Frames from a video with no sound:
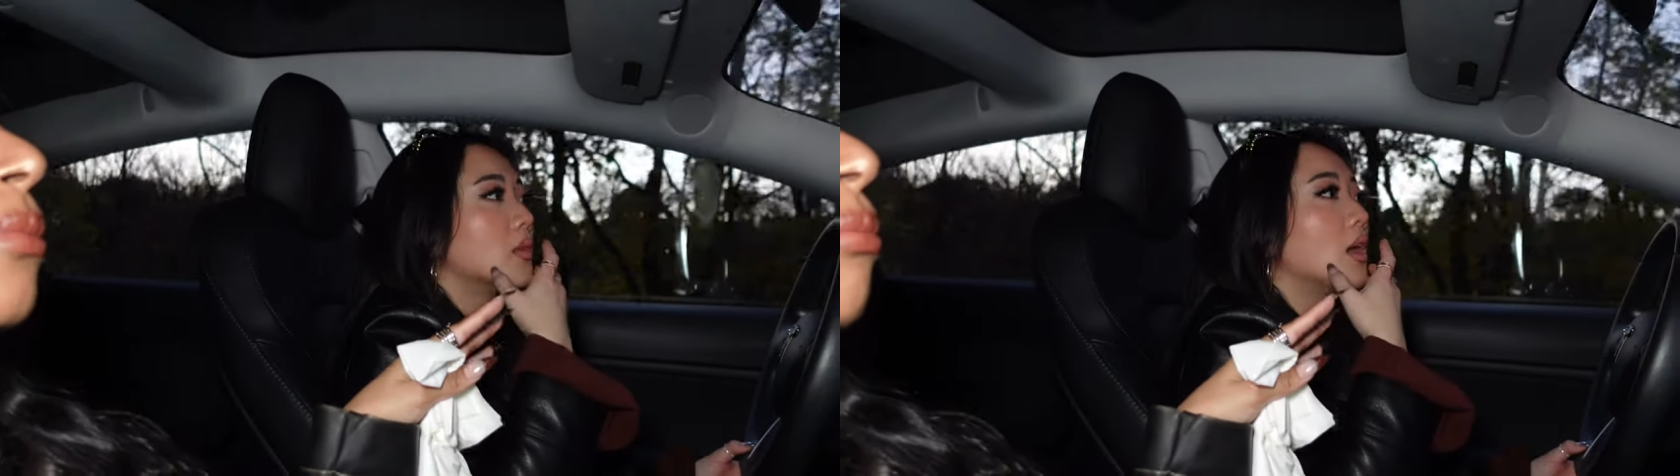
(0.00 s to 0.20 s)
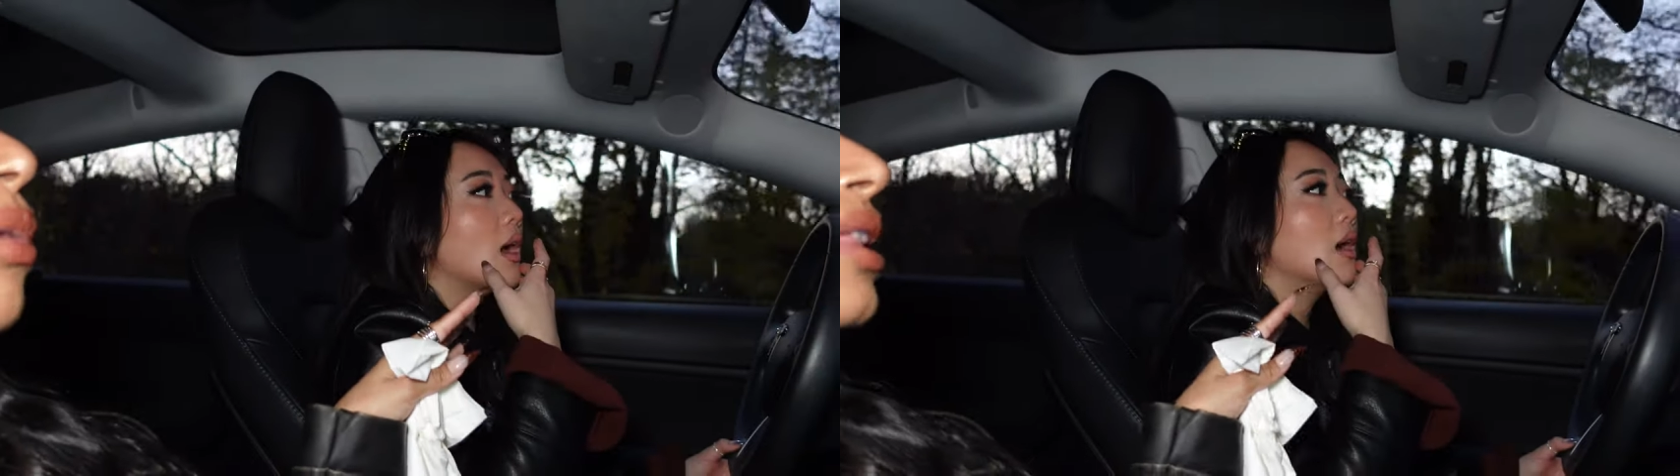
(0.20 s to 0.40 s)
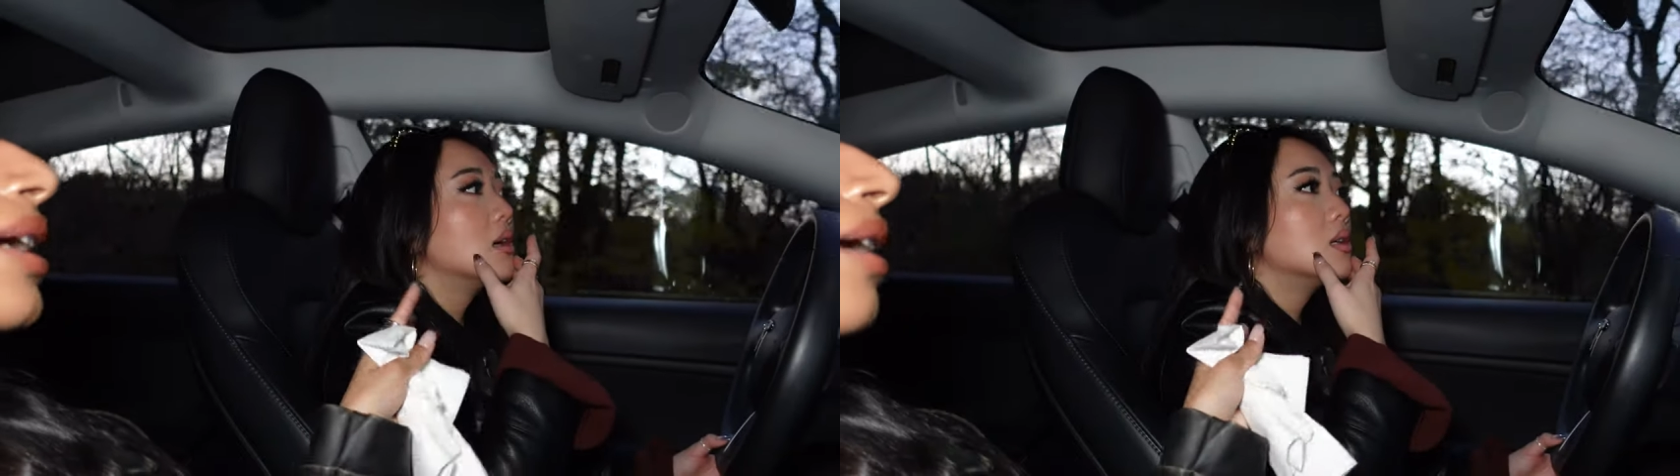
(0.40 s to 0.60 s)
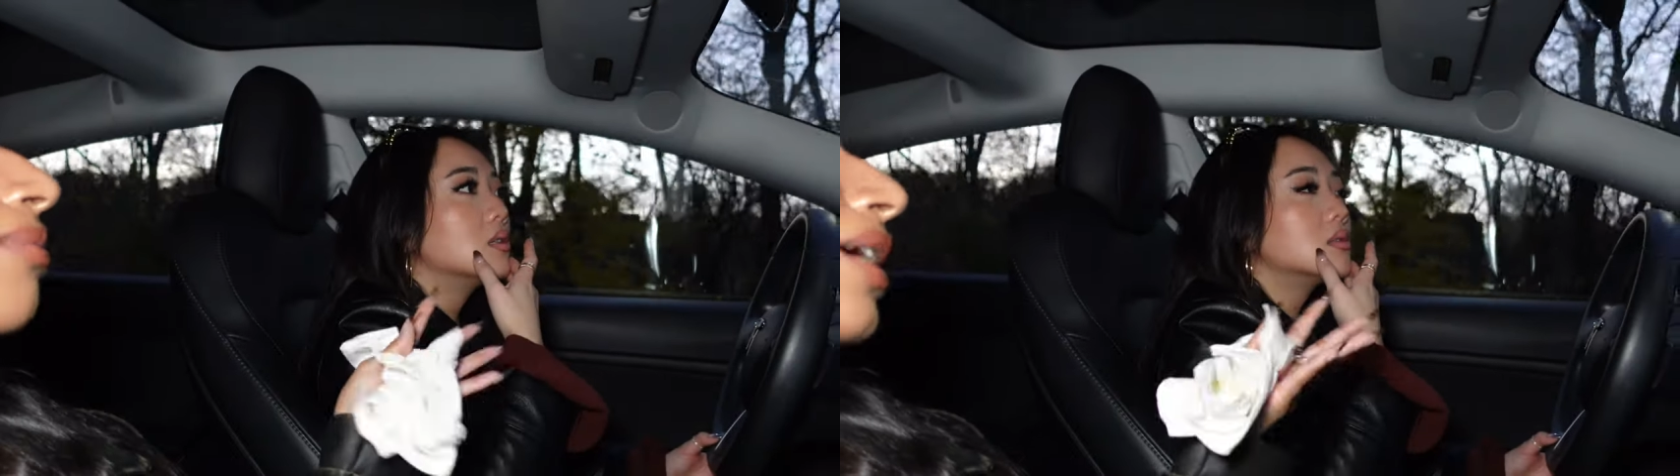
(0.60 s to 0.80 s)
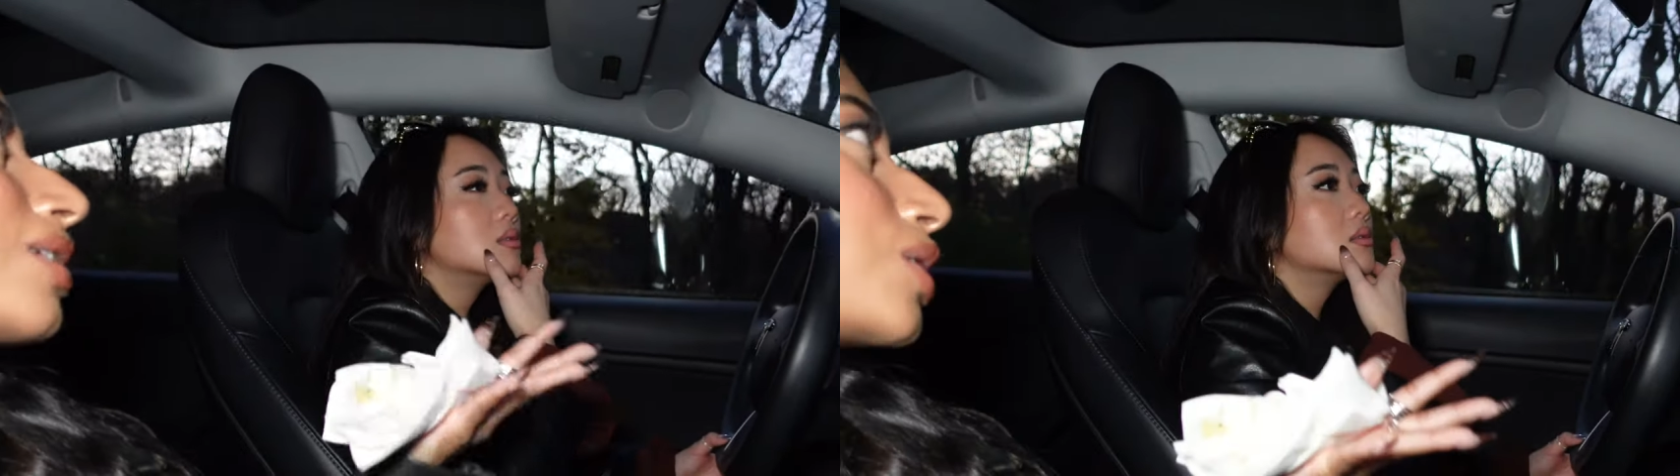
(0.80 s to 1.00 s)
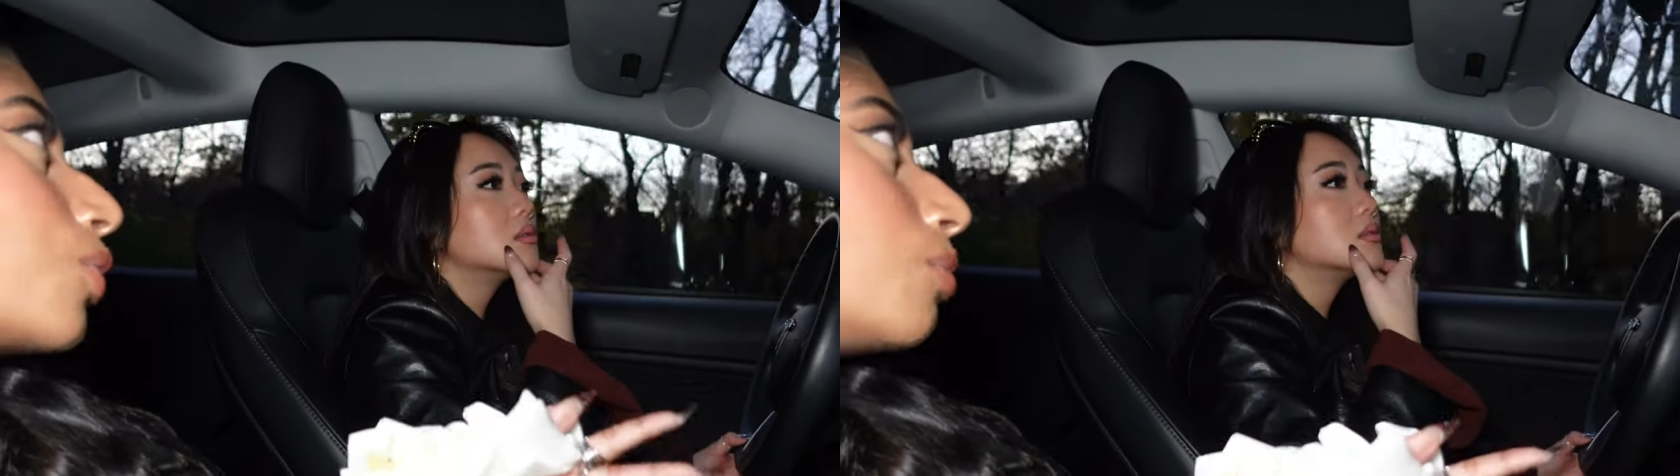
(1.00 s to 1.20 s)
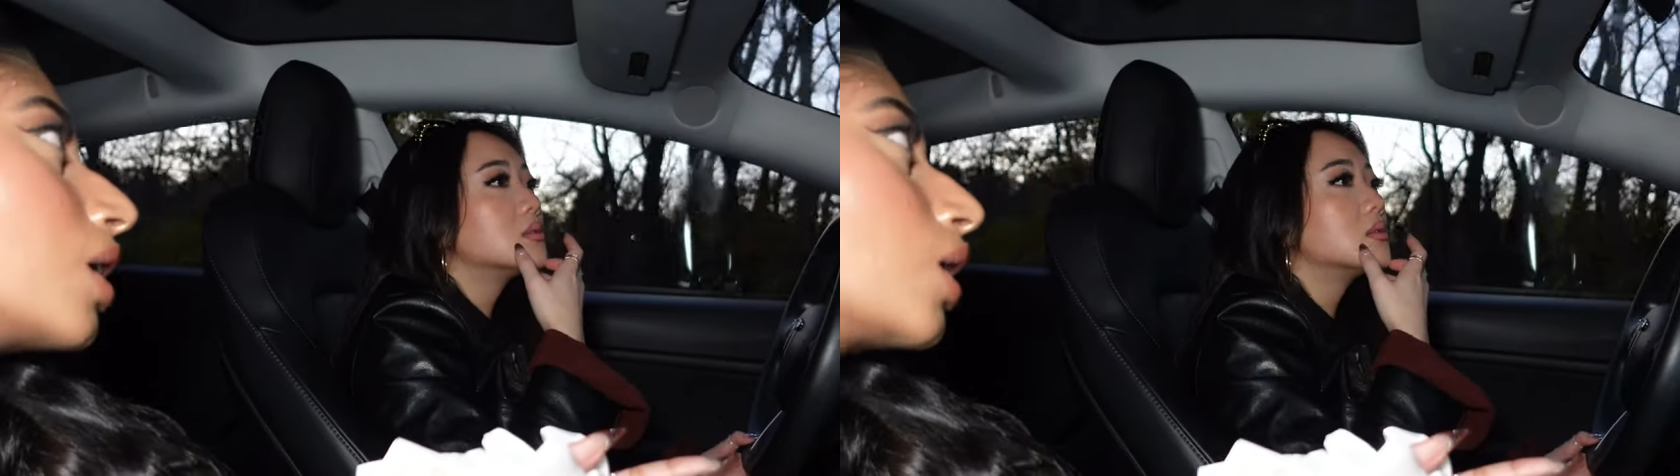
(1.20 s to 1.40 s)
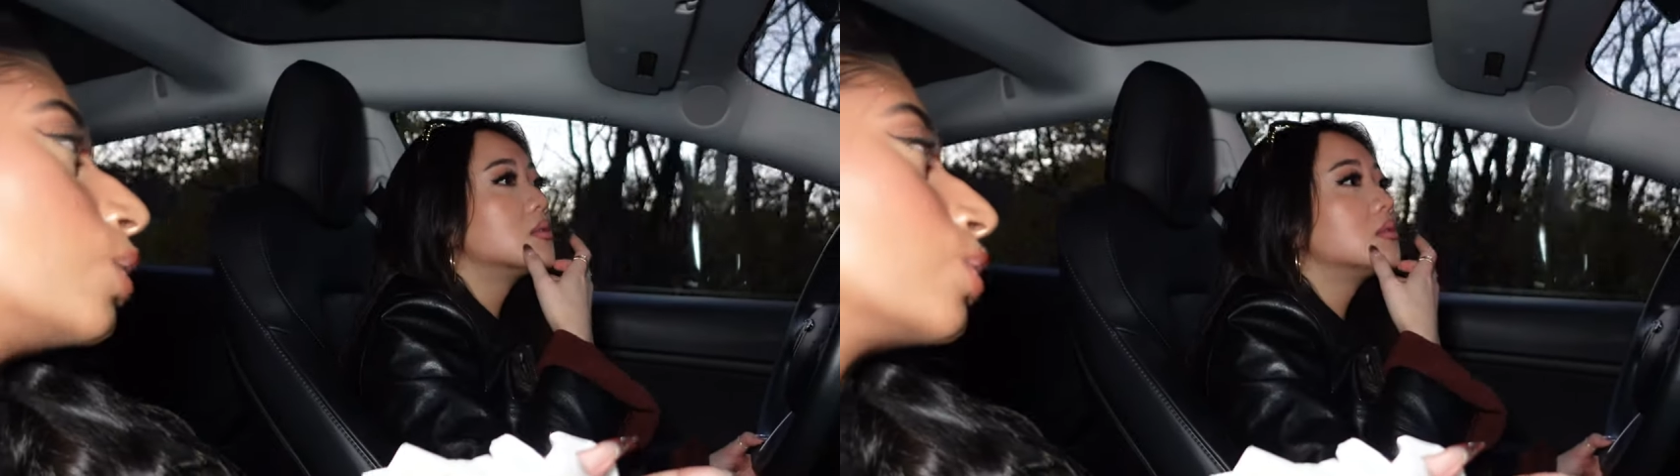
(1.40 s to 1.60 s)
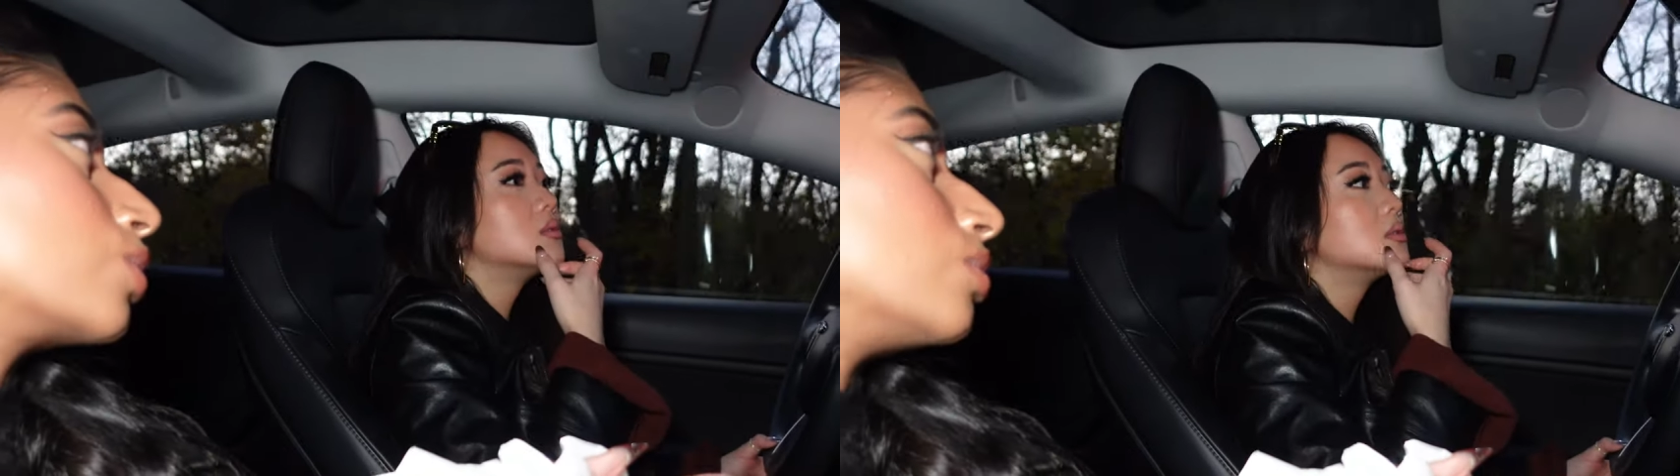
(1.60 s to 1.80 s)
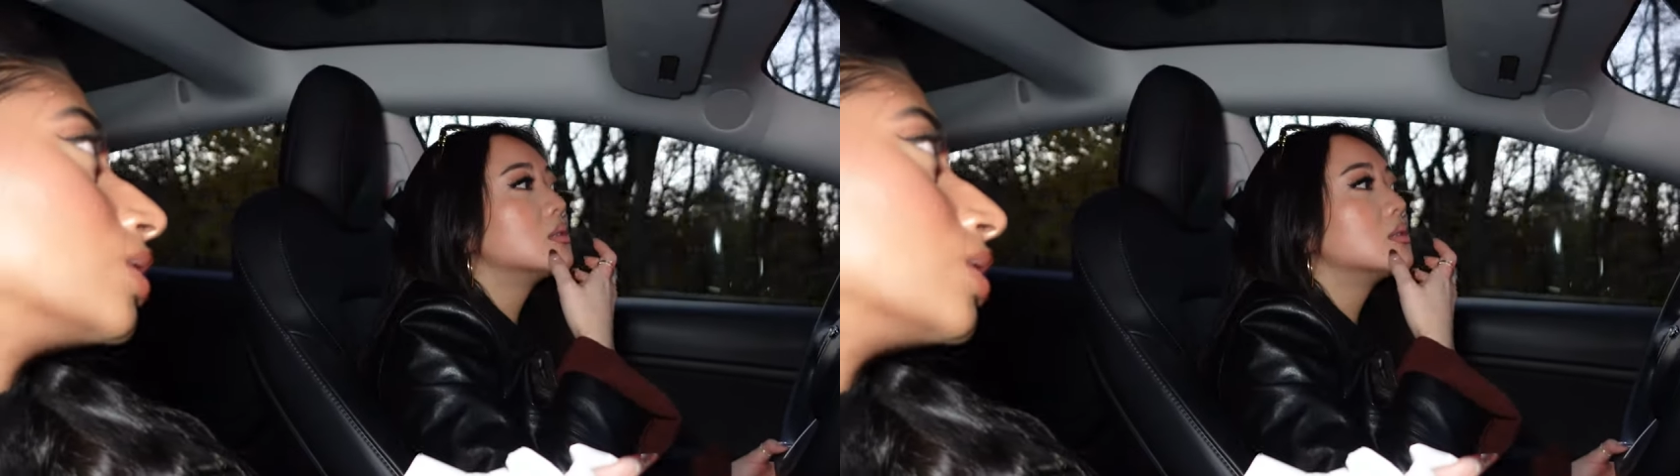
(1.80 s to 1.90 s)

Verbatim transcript: but like, I'm not showing my cultural